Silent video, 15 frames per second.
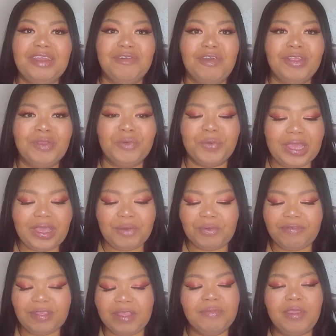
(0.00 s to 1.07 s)
on the week with
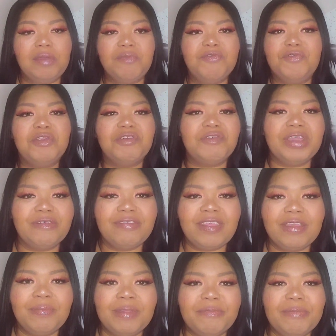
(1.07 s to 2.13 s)
some tomfoolery or
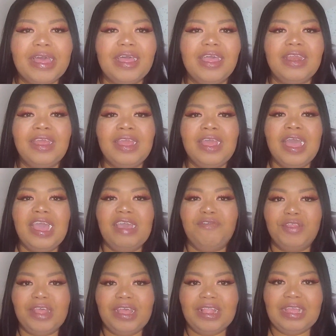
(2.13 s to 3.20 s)
something of mine. If you
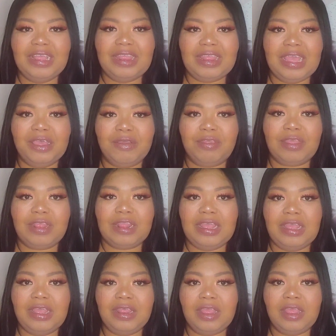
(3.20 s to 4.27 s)
like these nails,
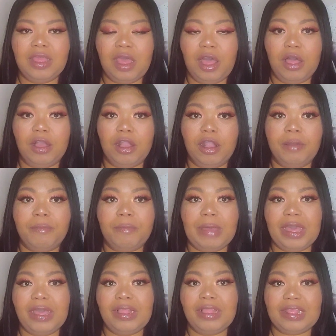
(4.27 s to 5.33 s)
these are
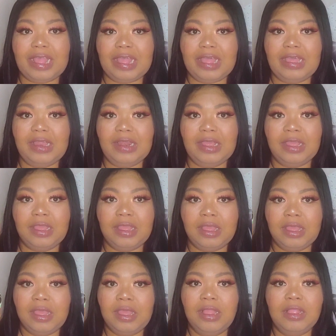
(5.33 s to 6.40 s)
my design.
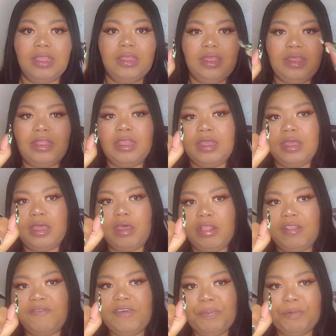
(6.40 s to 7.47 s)
This is the Caught the
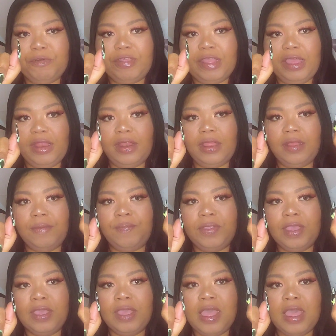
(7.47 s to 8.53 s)
Vapor set,
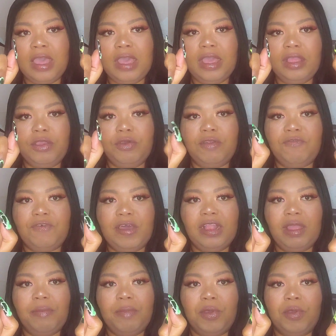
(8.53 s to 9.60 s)
and you can find
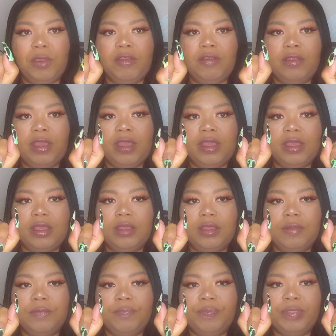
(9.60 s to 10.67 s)
them on
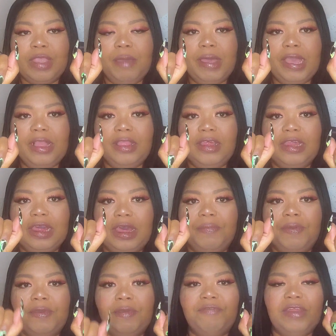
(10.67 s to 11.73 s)
at my Etsy shop,
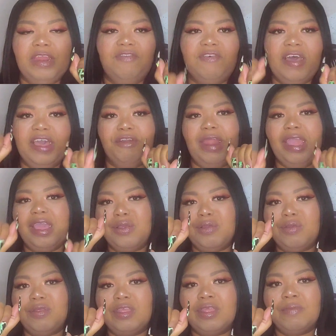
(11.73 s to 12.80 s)

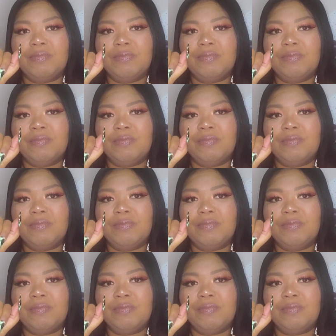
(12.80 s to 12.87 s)
PheenixPhireNails.